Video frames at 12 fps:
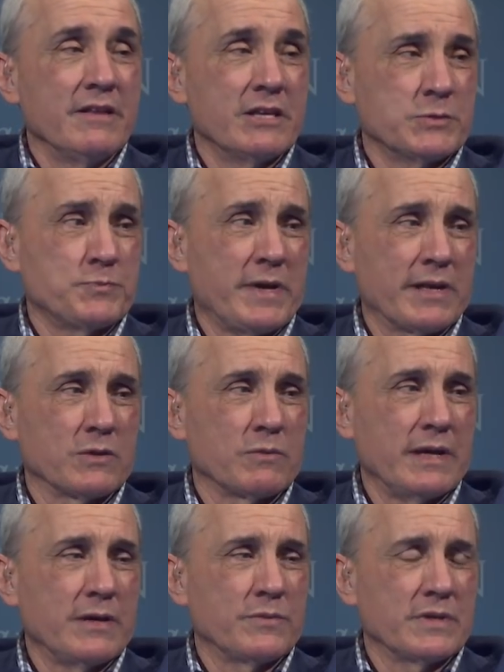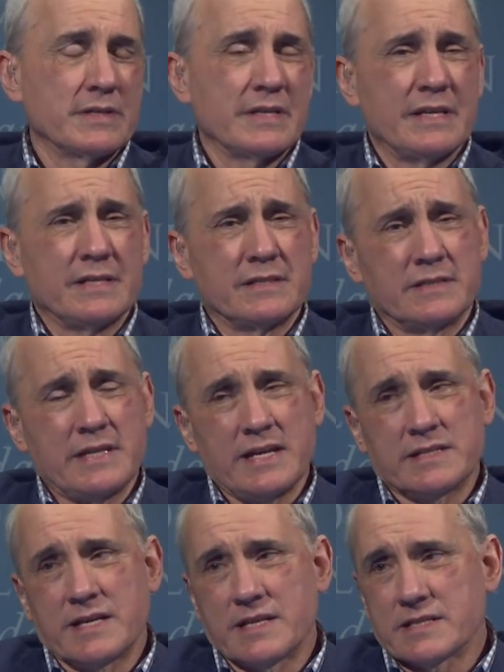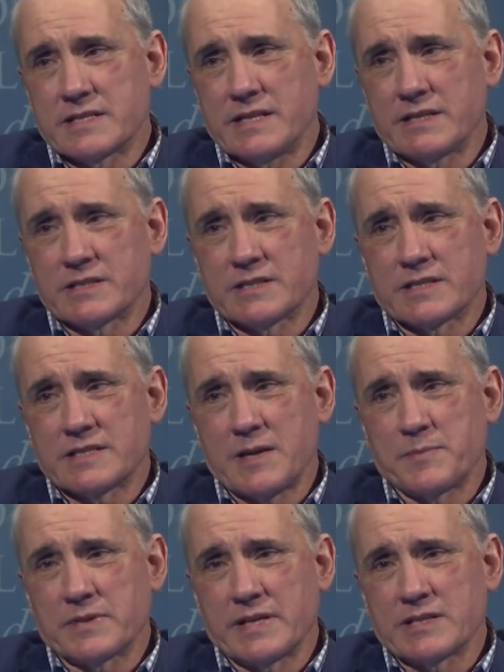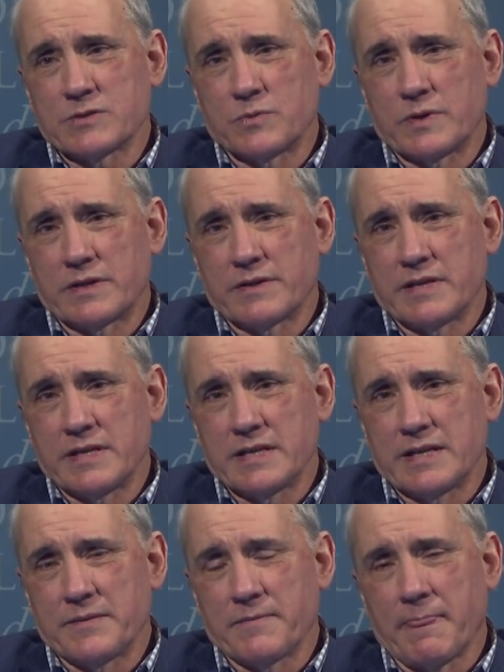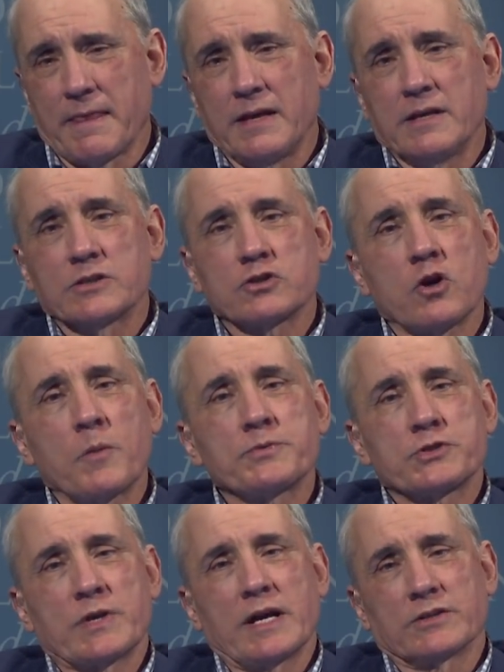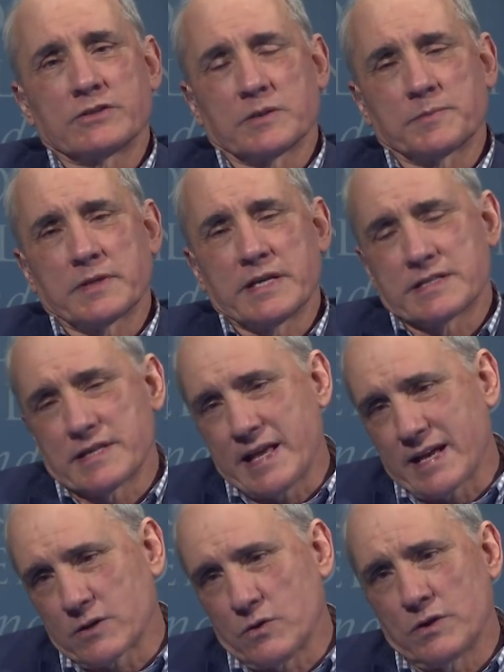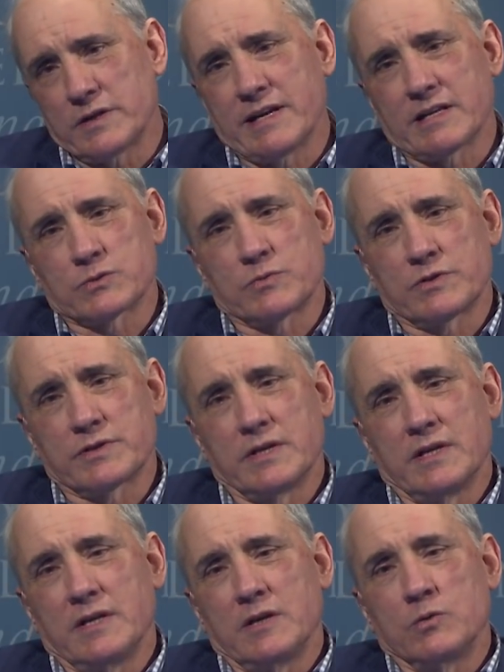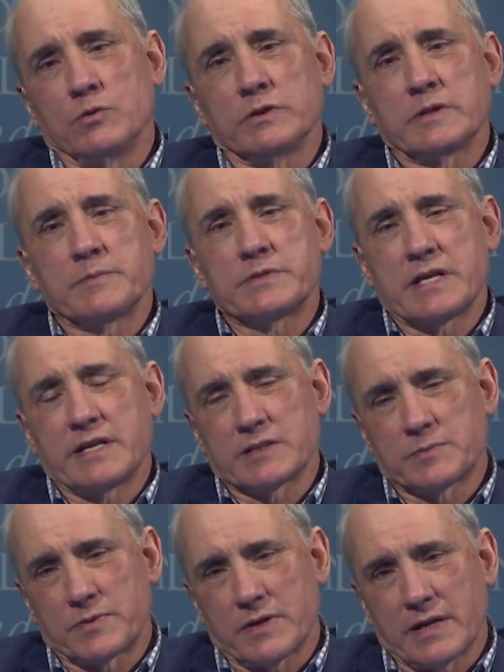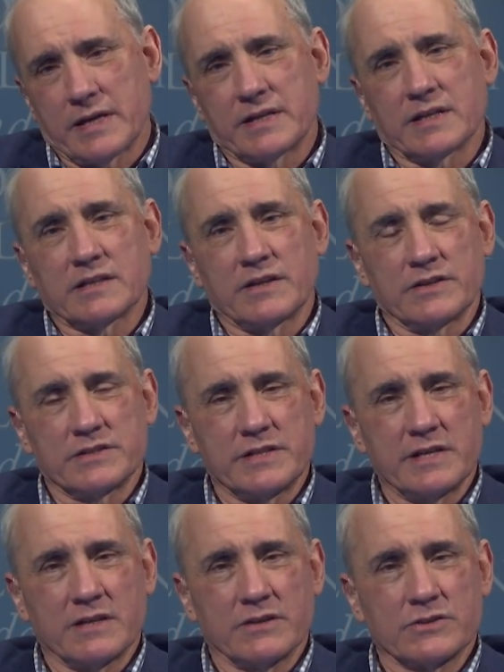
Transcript: This, by the way, is Dayton, Tennessee, is the same place where the Scopes trial took place, in that courthouse with William Jennings Bryan and Clarence Darrow.